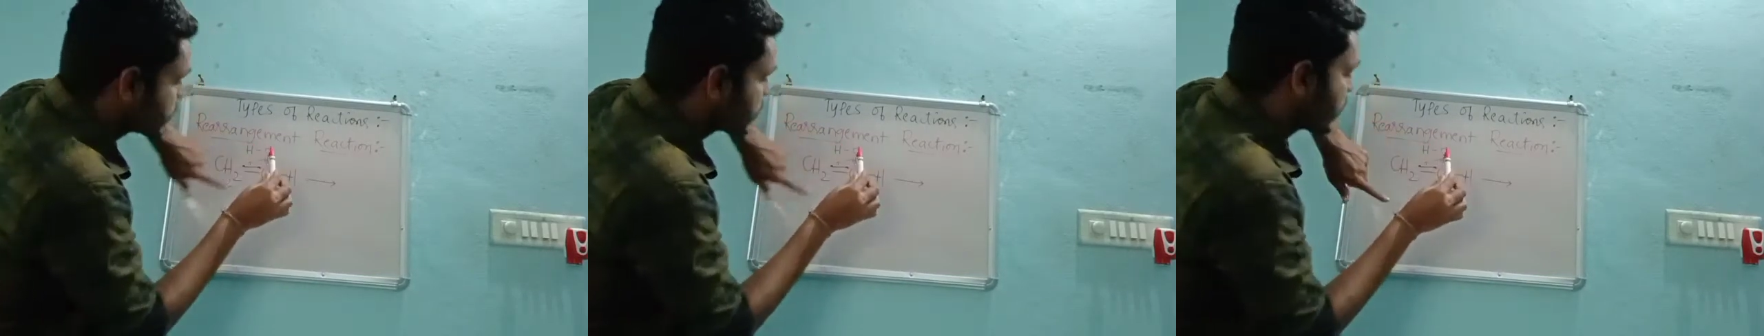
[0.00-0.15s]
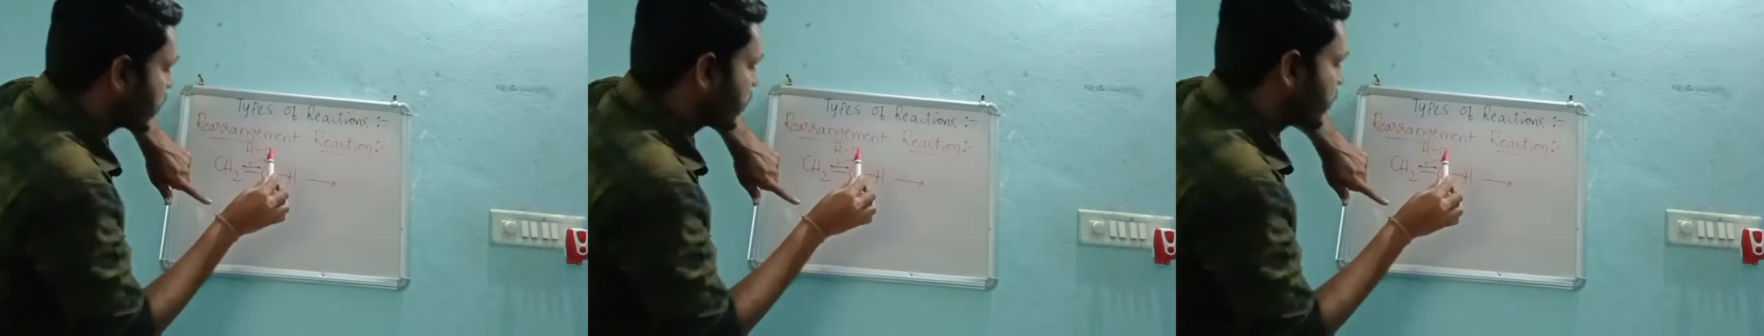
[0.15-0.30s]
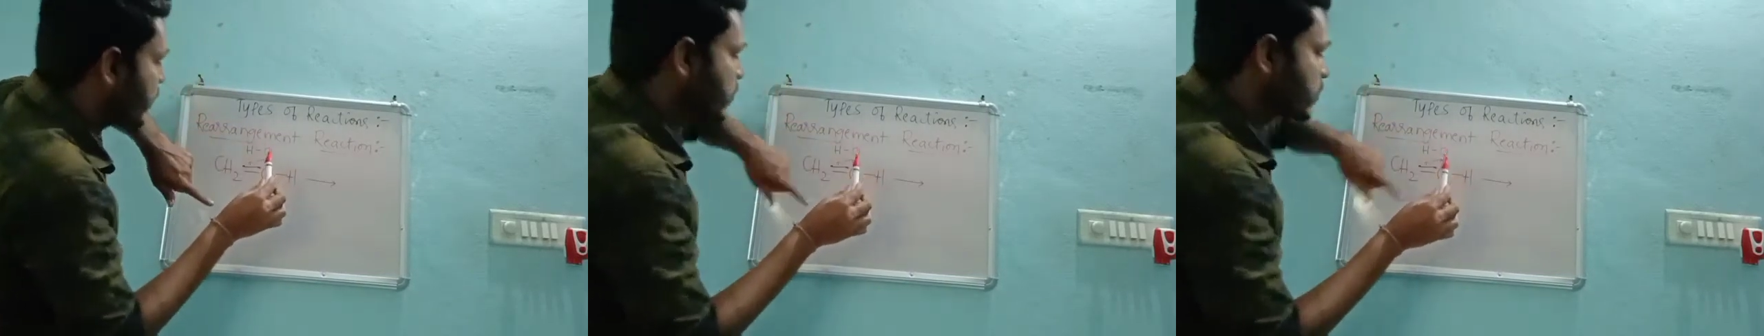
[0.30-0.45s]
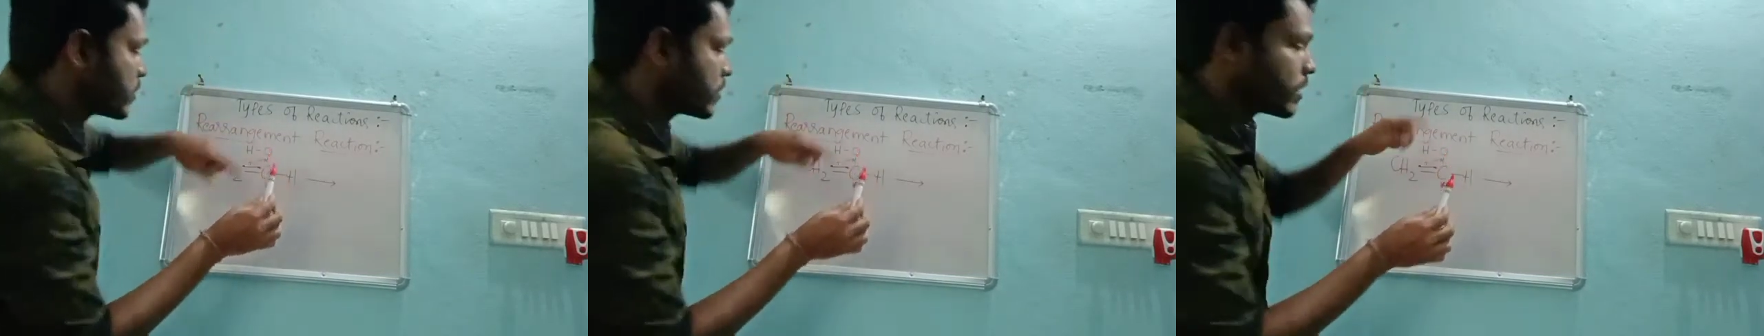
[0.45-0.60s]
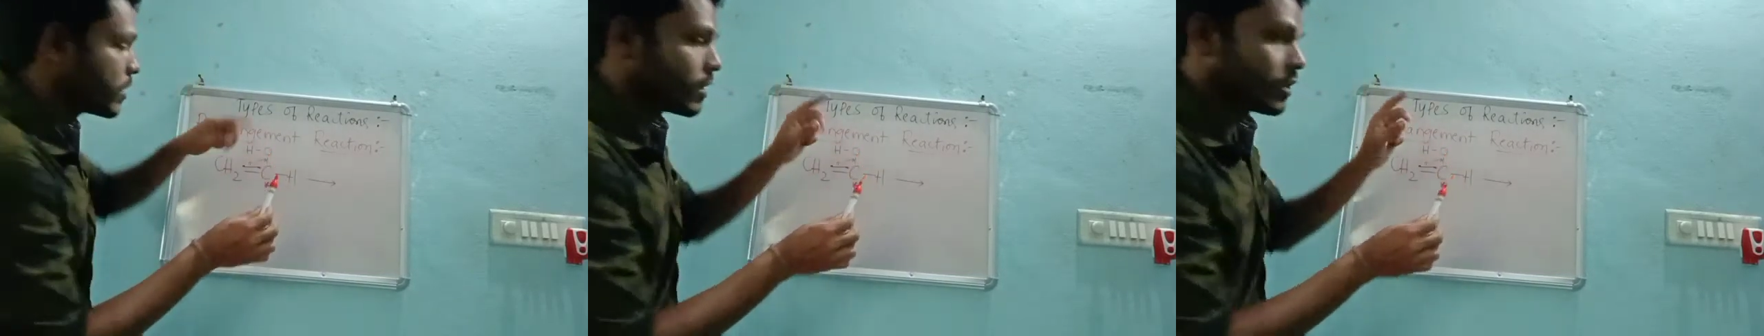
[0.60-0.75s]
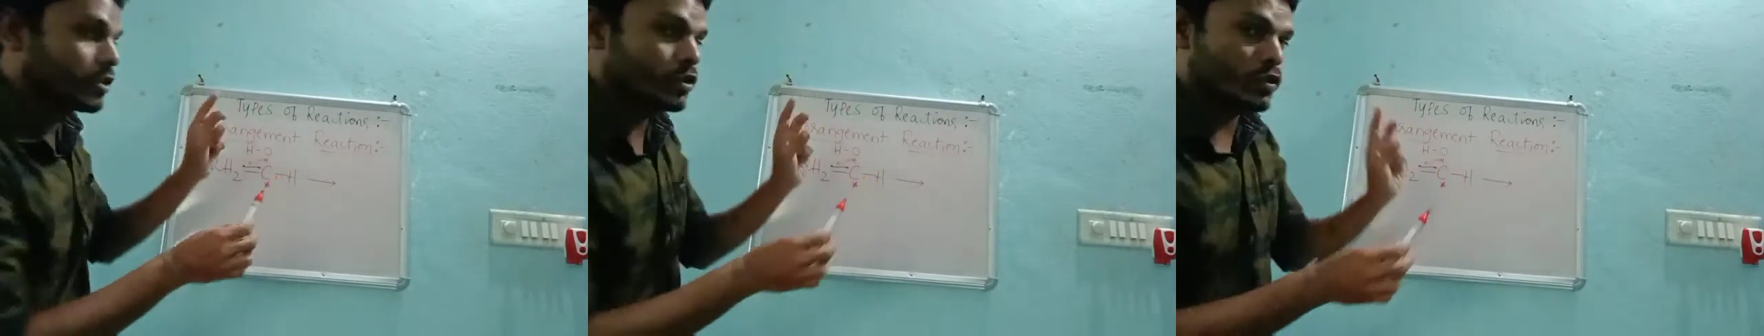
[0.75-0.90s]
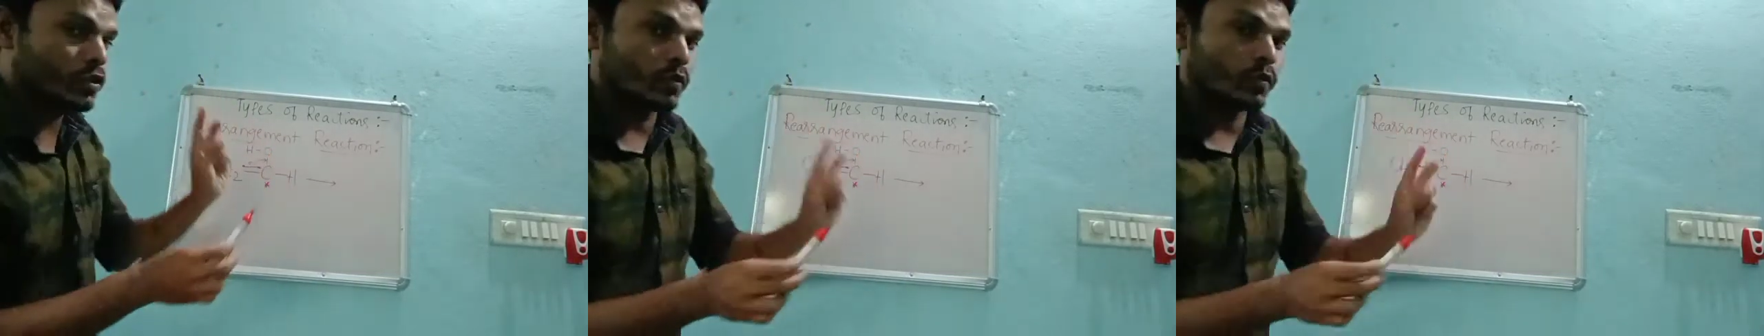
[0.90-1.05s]
of oxygen
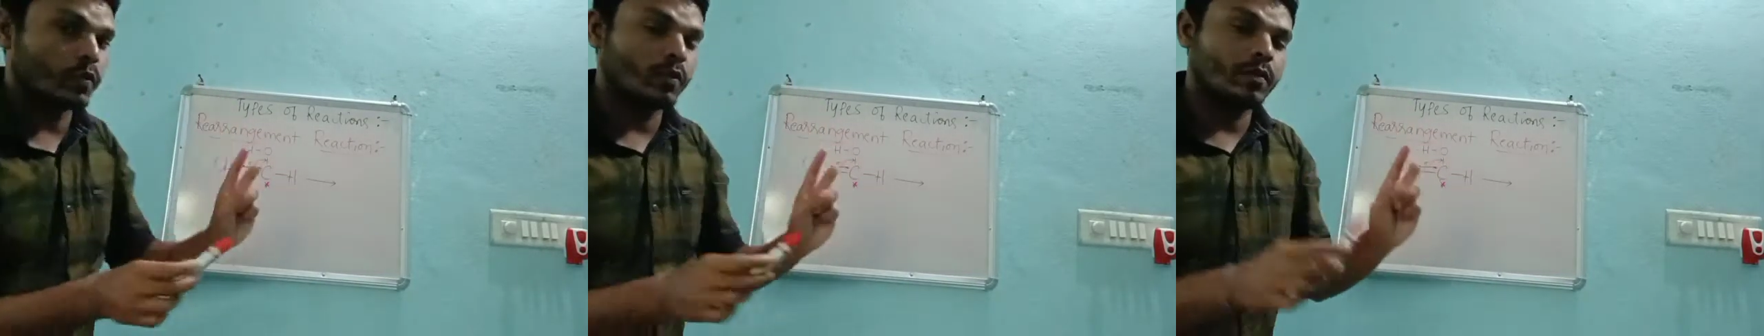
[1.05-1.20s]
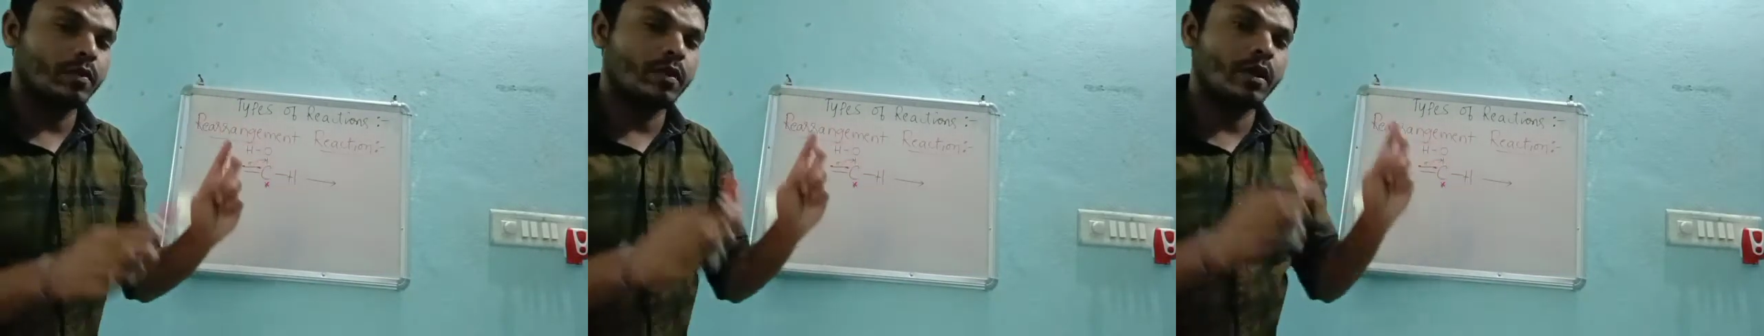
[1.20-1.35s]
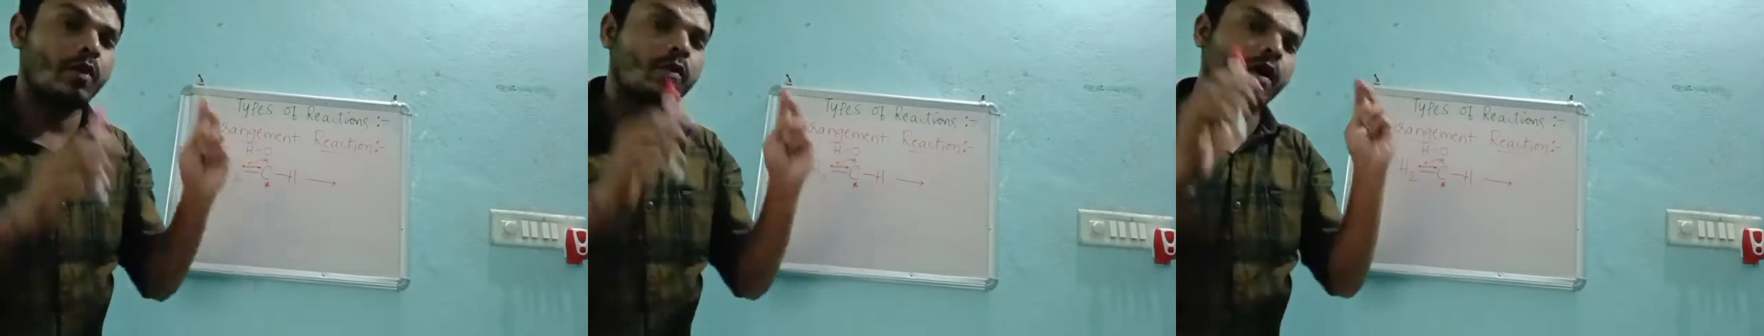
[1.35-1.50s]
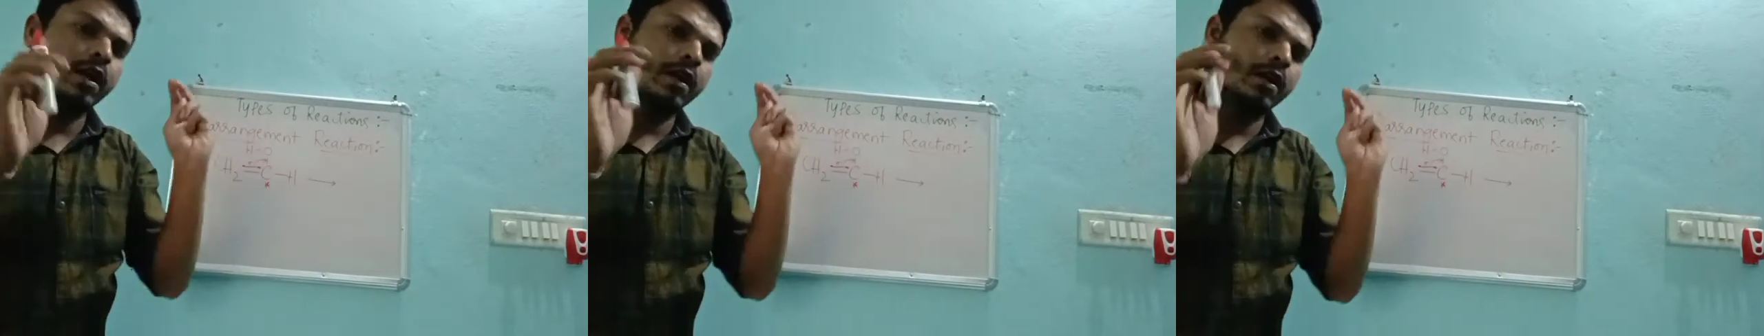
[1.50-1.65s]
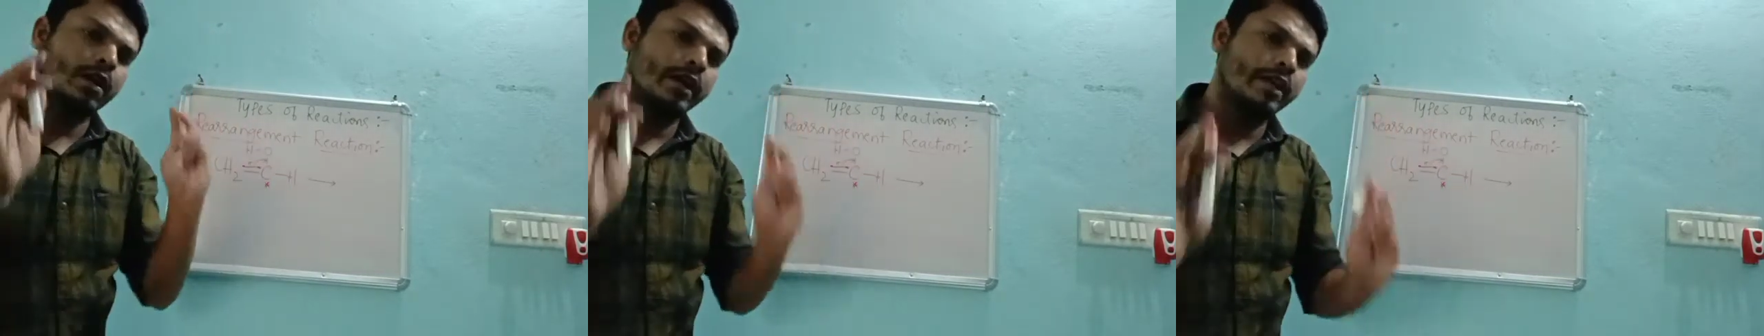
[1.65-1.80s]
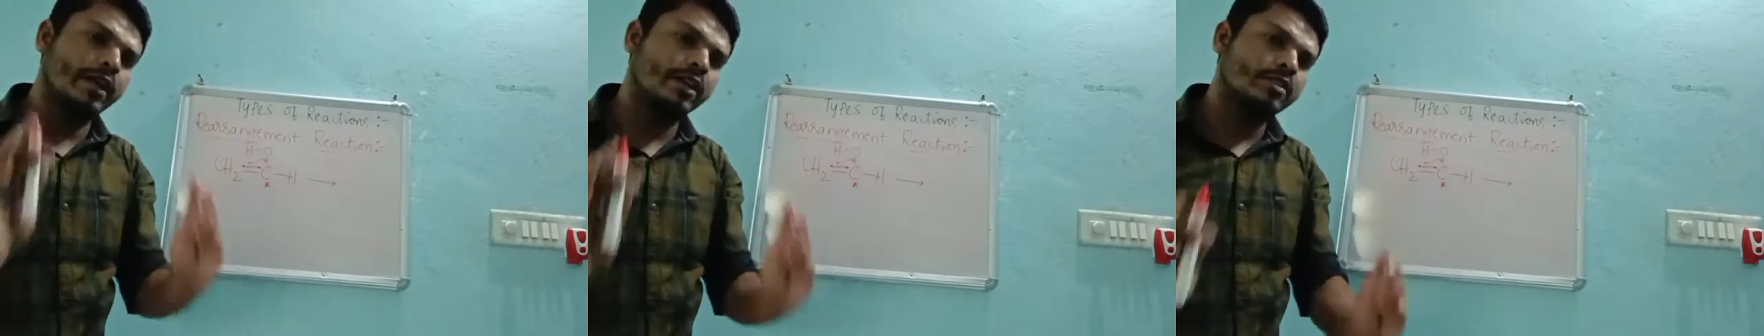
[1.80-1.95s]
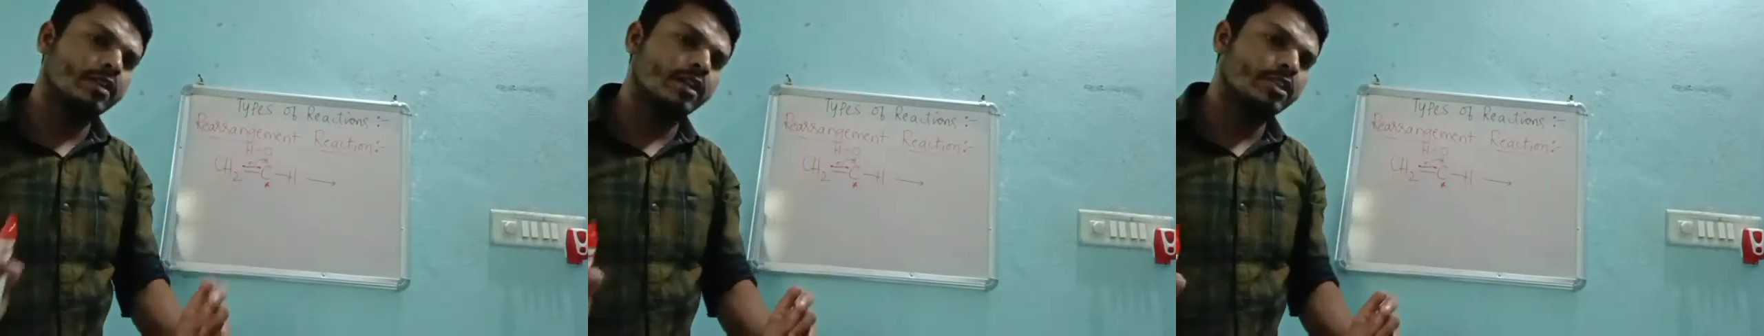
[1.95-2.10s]
is 2. Now
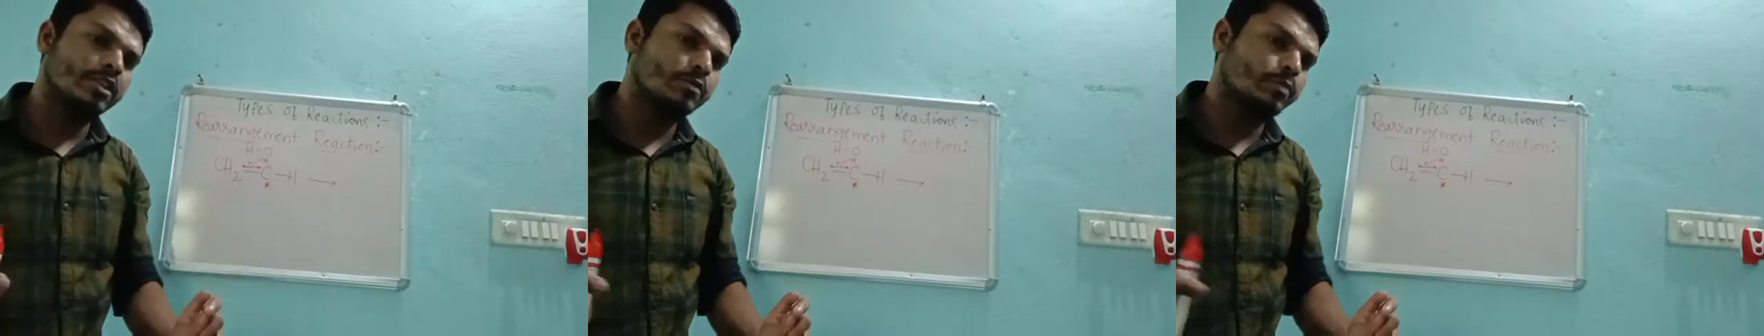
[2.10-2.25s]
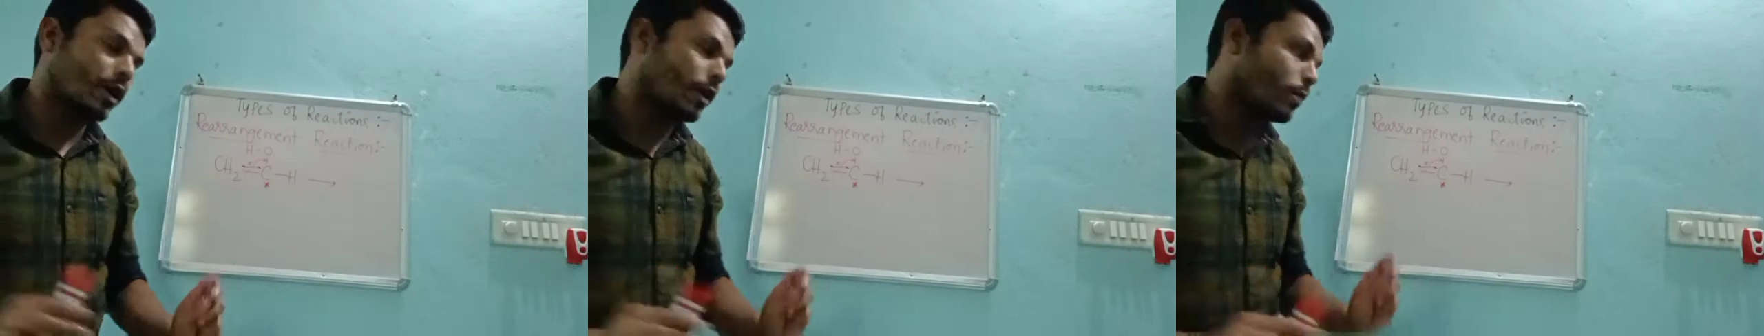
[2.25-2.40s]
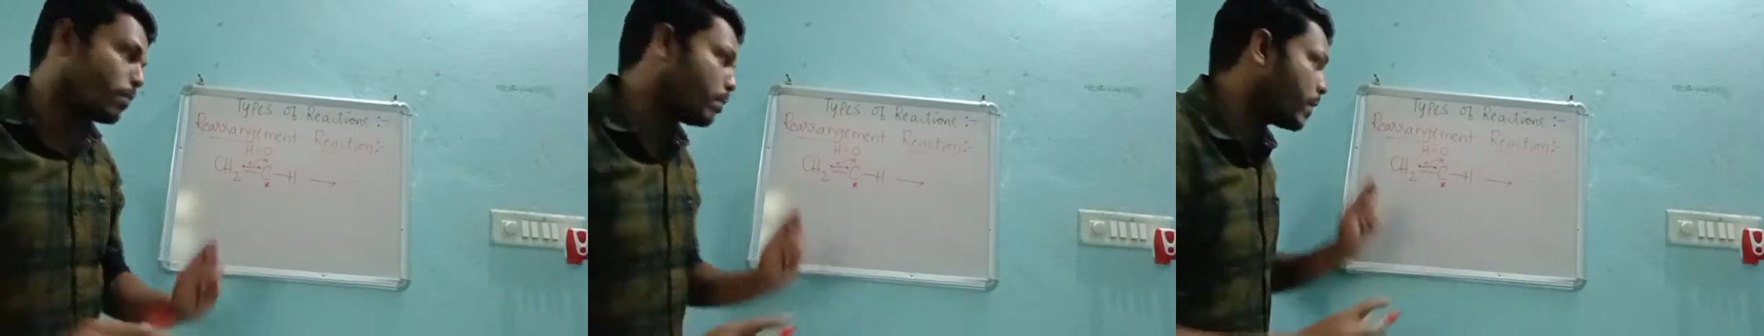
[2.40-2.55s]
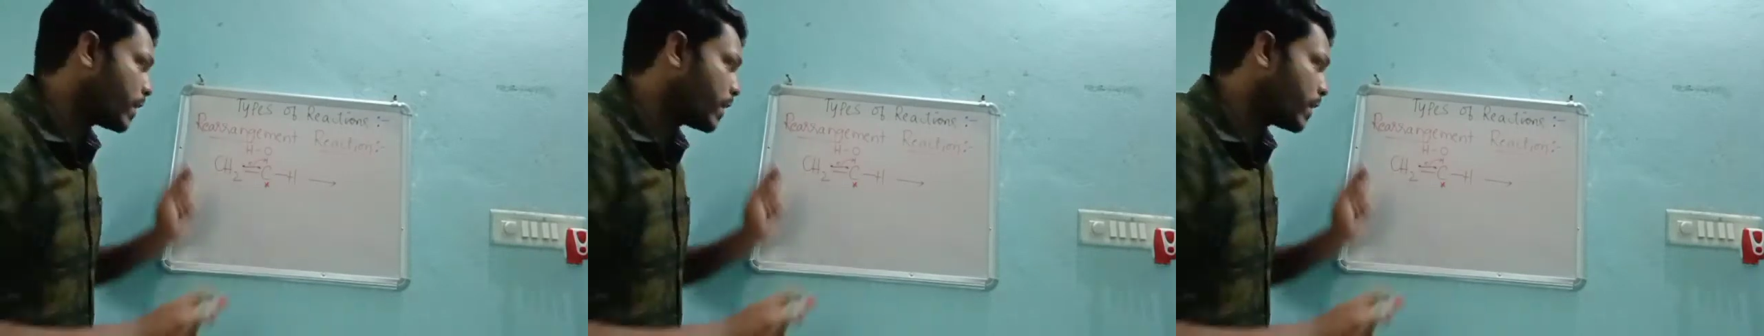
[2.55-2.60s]
already satisfied,